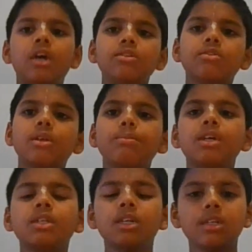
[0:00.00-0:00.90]
and you can
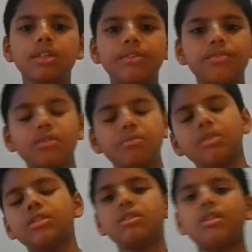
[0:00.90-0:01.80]
play that in different
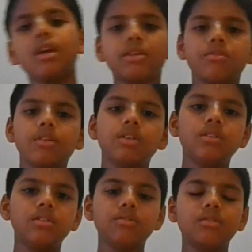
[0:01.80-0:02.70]
versions. Like you can
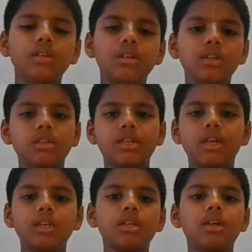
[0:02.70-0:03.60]
do
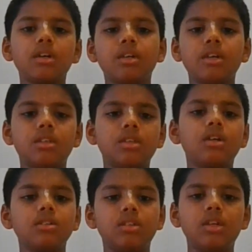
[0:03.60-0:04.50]
Kheta
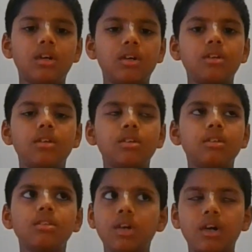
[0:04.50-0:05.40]
Kheta Ja,
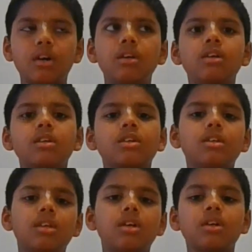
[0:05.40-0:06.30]
Dha,
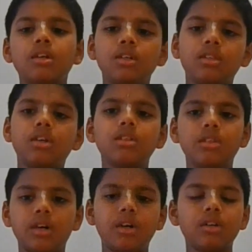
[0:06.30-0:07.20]
Kheta Kheta
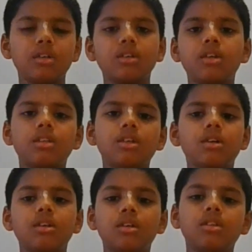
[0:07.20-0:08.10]
Dha,
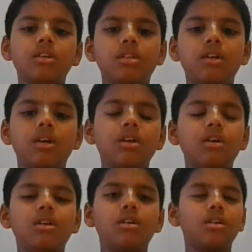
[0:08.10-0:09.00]
Kheta Kheta Dha,
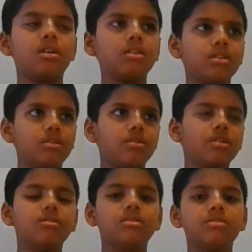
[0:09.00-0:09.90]
or you
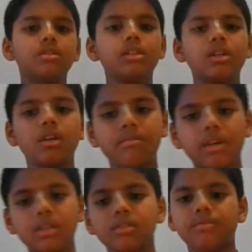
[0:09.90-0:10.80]
can do it in the
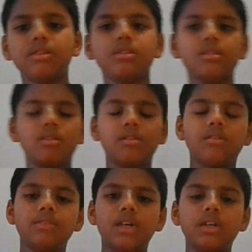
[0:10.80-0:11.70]
advanced version
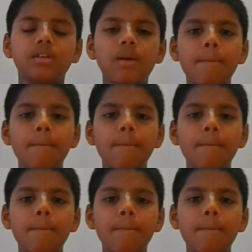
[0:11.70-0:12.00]
of that.